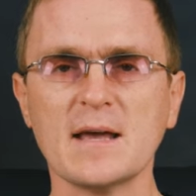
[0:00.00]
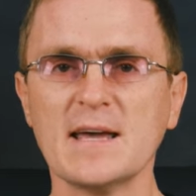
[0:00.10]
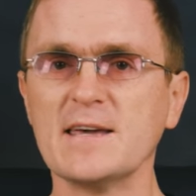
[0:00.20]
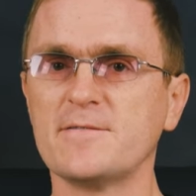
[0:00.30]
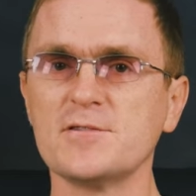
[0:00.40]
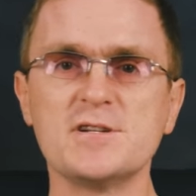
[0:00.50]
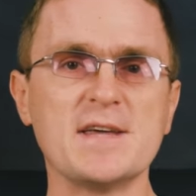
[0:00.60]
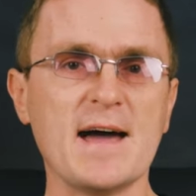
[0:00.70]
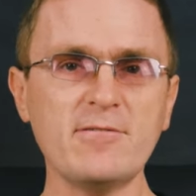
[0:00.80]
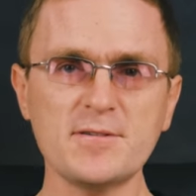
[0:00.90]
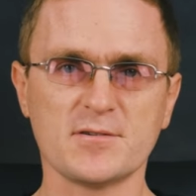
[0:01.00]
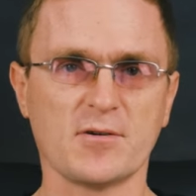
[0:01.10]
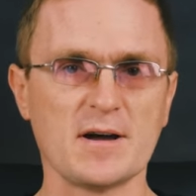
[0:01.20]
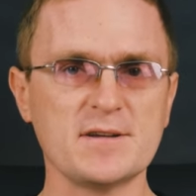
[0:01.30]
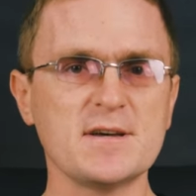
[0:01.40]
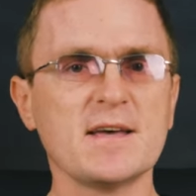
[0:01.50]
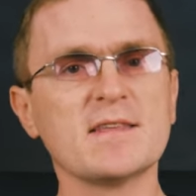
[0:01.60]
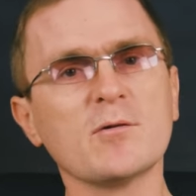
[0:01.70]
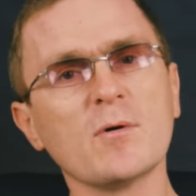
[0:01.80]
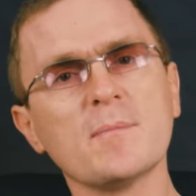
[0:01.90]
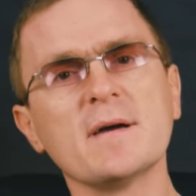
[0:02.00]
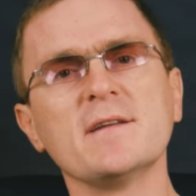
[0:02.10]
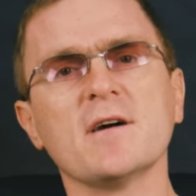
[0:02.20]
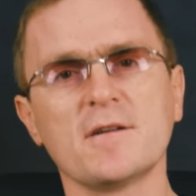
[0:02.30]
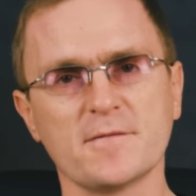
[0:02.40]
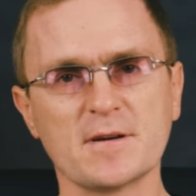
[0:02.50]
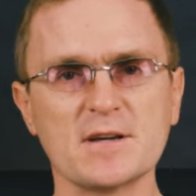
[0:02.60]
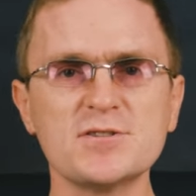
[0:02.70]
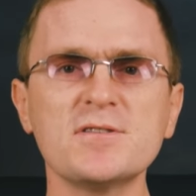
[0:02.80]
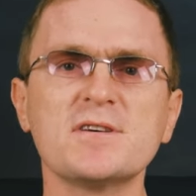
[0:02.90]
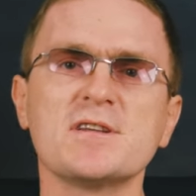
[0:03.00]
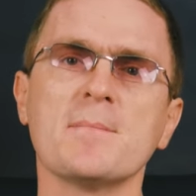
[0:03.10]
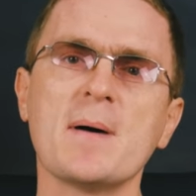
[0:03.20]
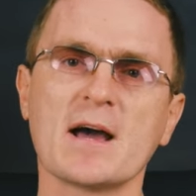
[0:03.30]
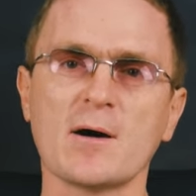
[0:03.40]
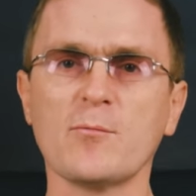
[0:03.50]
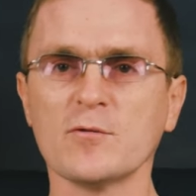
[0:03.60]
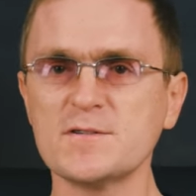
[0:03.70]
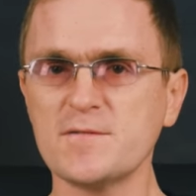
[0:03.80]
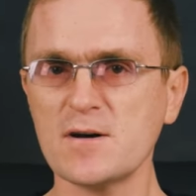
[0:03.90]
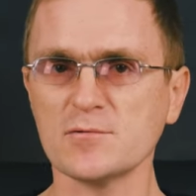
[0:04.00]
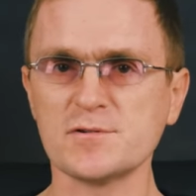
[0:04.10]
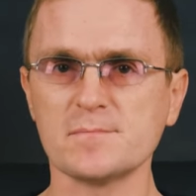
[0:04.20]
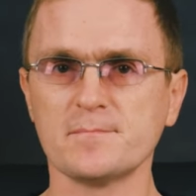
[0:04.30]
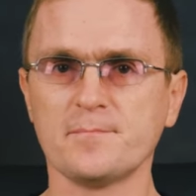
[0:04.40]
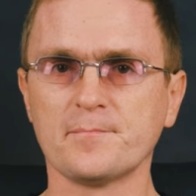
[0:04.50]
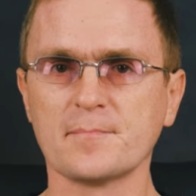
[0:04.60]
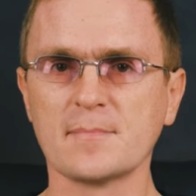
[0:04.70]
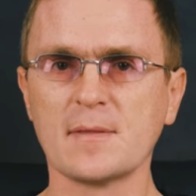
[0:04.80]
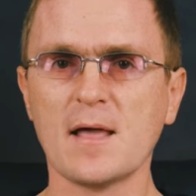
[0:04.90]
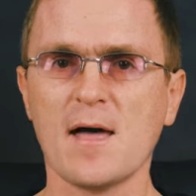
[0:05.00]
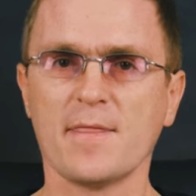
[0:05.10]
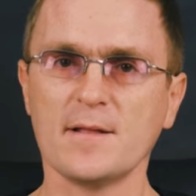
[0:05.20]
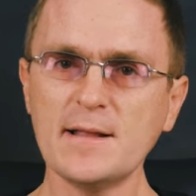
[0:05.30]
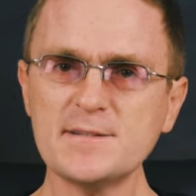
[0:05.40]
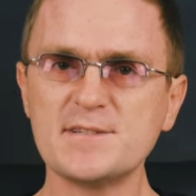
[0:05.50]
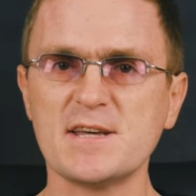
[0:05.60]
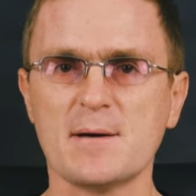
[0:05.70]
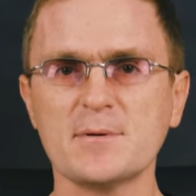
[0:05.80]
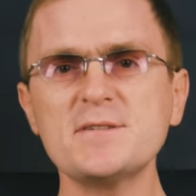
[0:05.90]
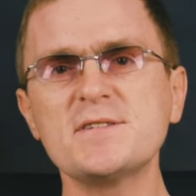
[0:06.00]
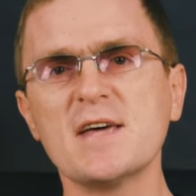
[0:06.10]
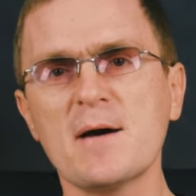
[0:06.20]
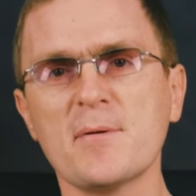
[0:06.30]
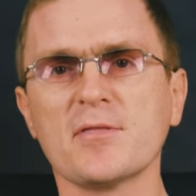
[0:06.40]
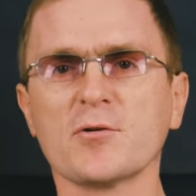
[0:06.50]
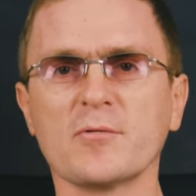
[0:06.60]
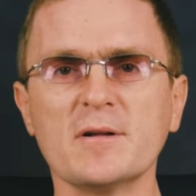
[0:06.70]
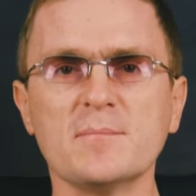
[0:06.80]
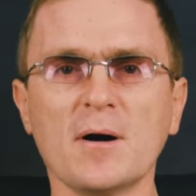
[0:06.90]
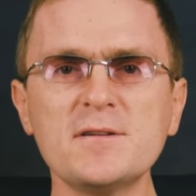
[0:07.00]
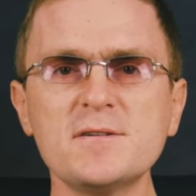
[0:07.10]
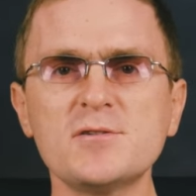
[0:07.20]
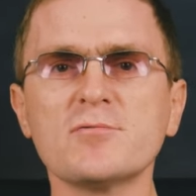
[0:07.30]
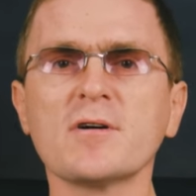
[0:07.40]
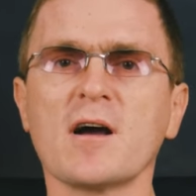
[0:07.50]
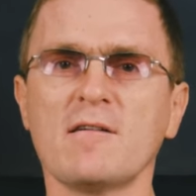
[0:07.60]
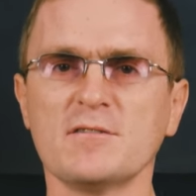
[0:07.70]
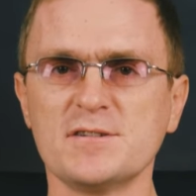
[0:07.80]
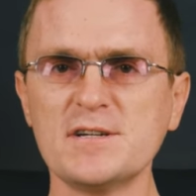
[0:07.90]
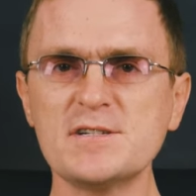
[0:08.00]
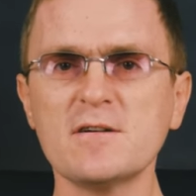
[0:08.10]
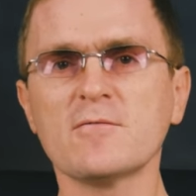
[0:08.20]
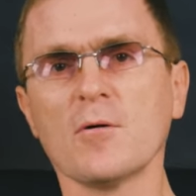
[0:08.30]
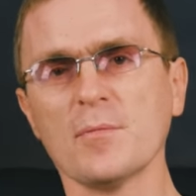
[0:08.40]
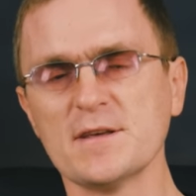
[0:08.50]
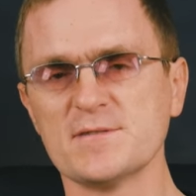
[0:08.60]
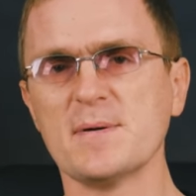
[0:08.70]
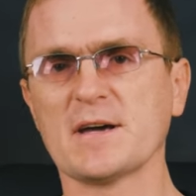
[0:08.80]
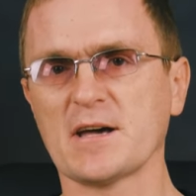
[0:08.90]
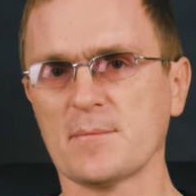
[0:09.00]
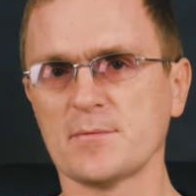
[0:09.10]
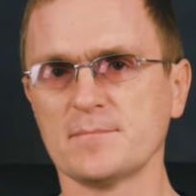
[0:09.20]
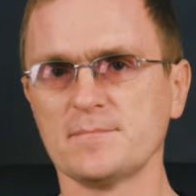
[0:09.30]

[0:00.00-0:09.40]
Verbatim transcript: If you did everything right, there will be a notification that a backup was found. The last step is tapping the green button to recover data from this backup.